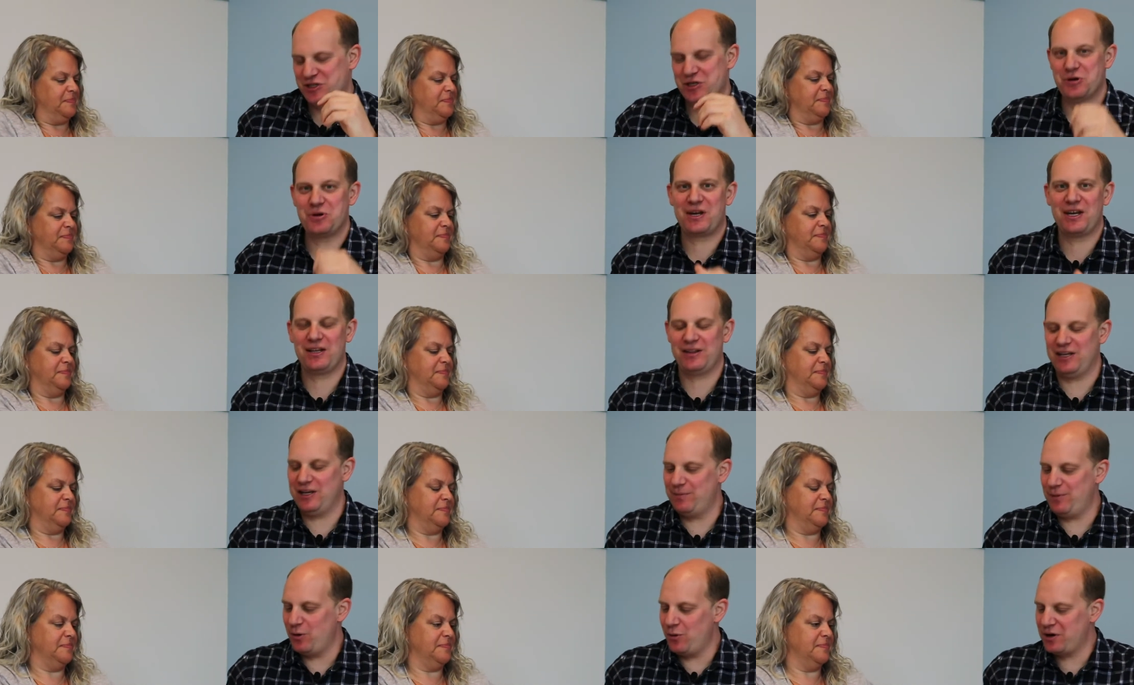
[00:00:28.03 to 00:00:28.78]

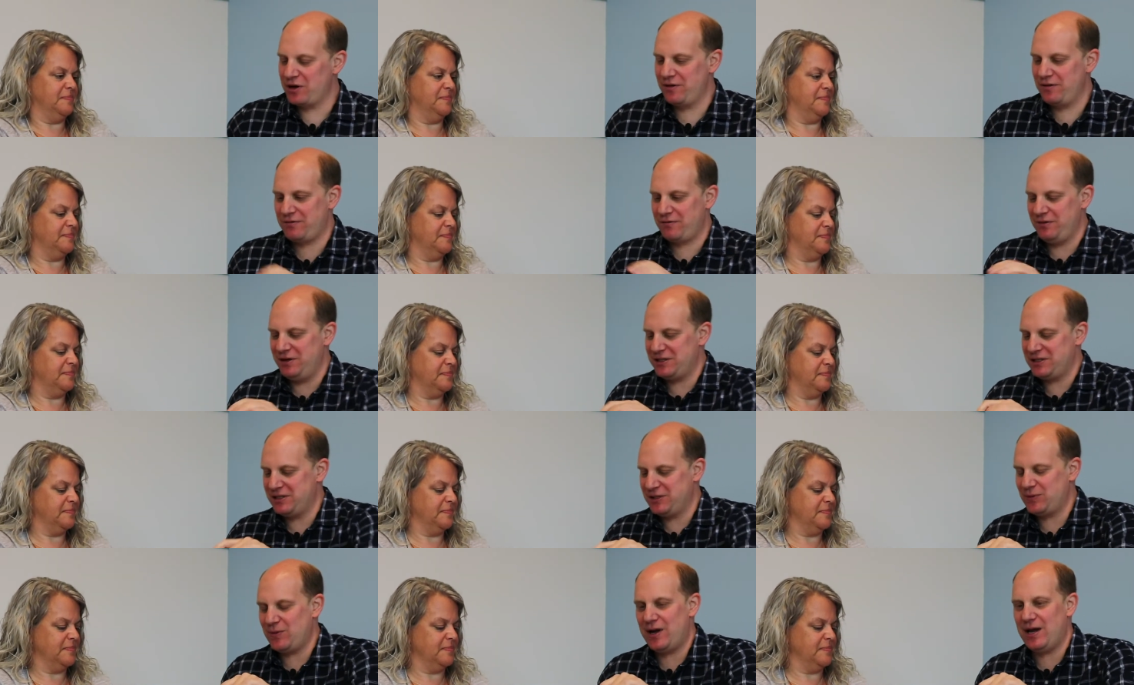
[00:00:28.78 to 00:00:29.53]
Speaker 1: jokingly, but one of the
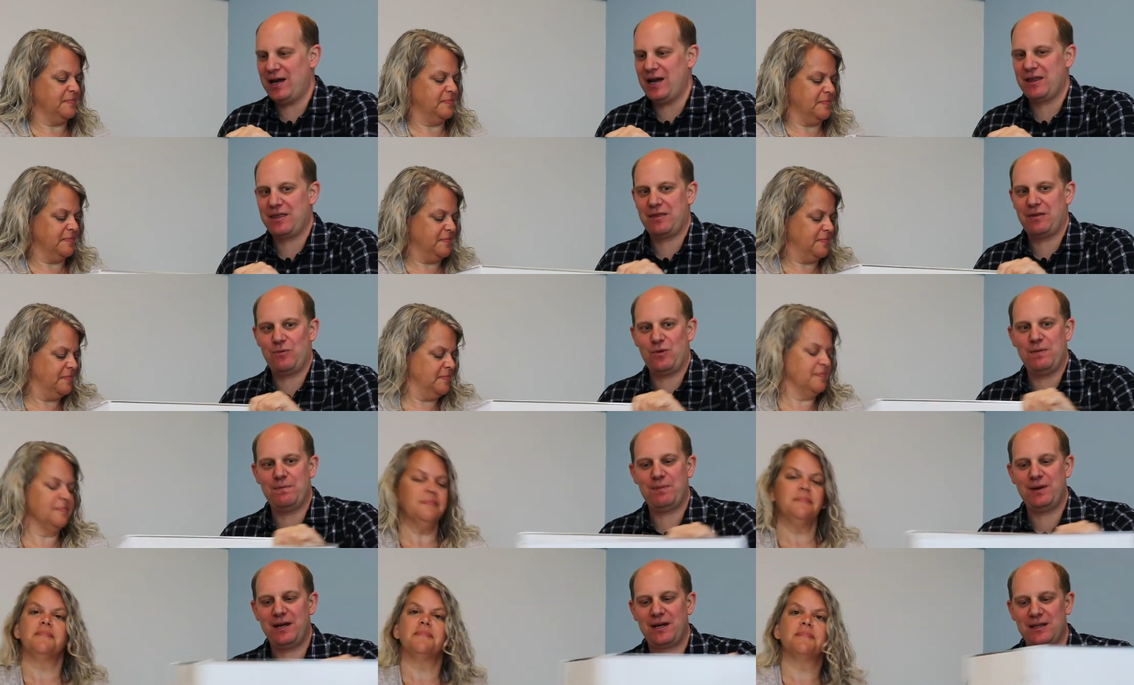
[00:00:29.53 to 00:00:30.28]
reasons why we
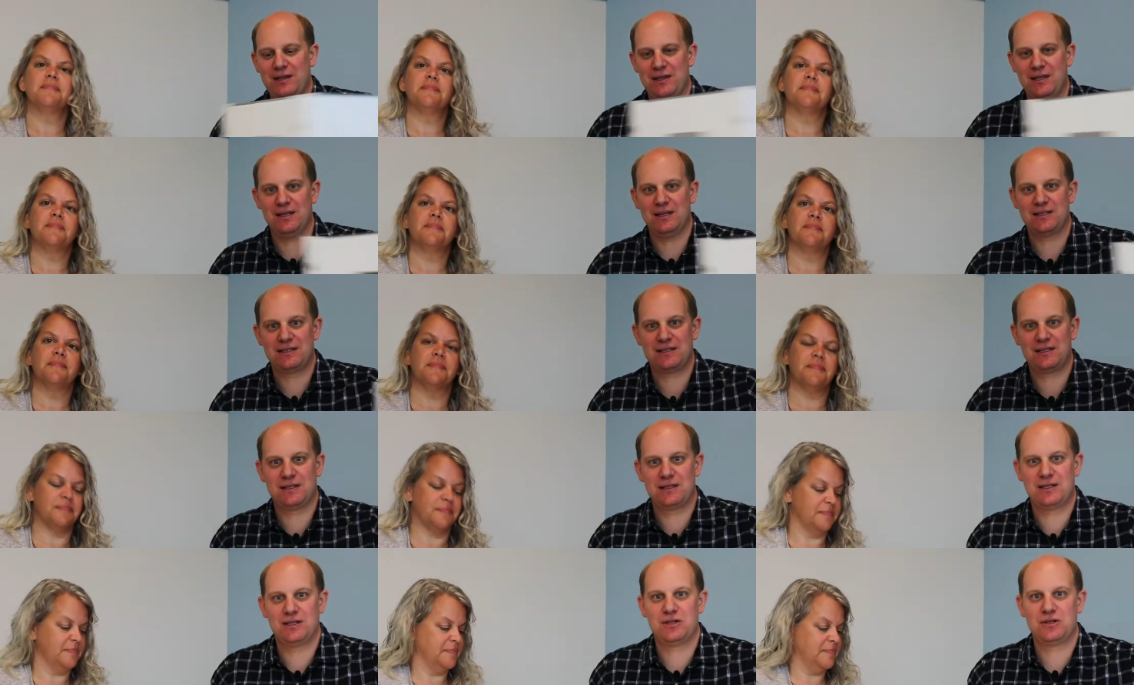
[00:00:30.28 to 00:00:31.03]
picked this
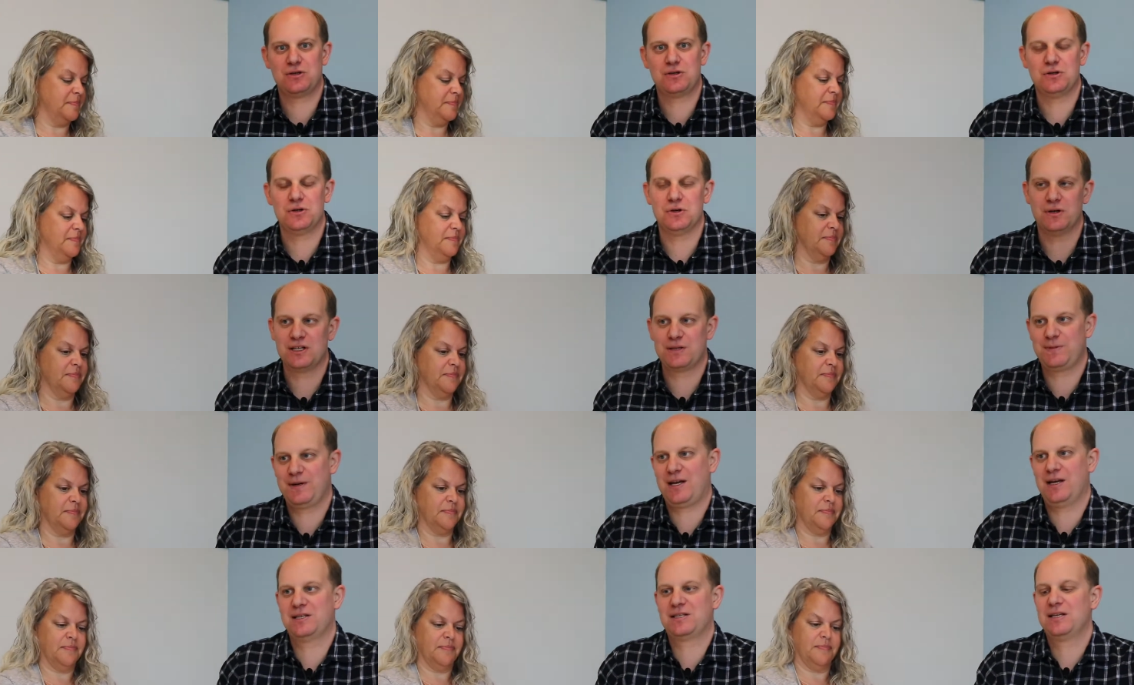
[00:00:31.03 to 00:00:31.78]
to do is
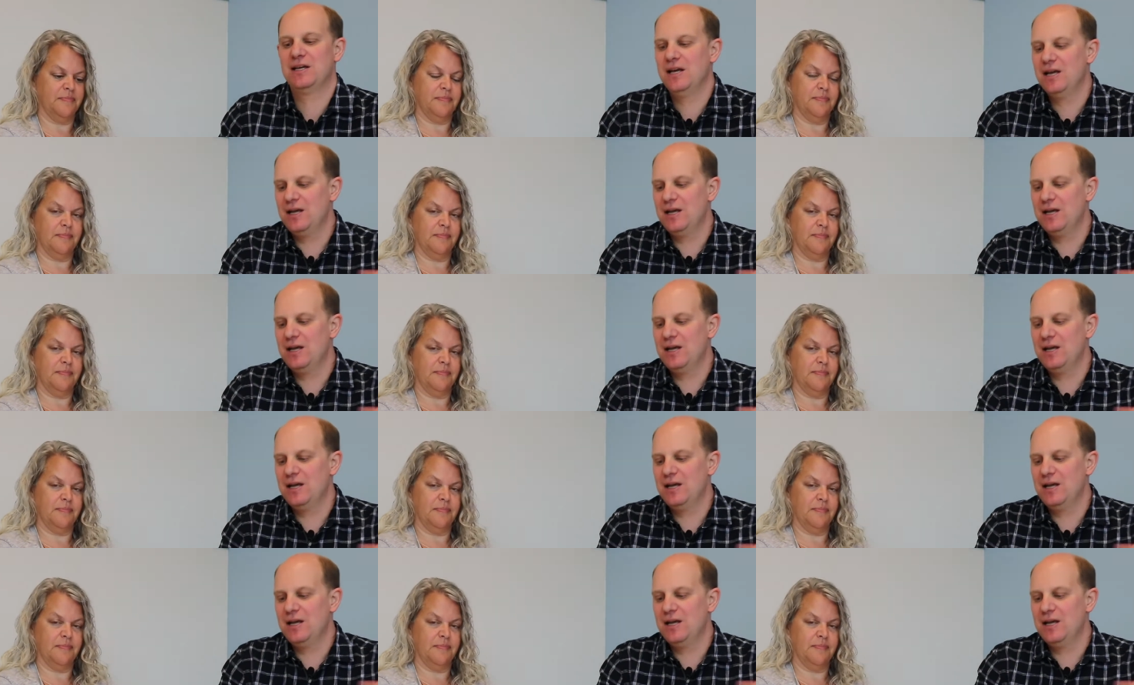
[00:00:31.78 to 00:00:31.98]
because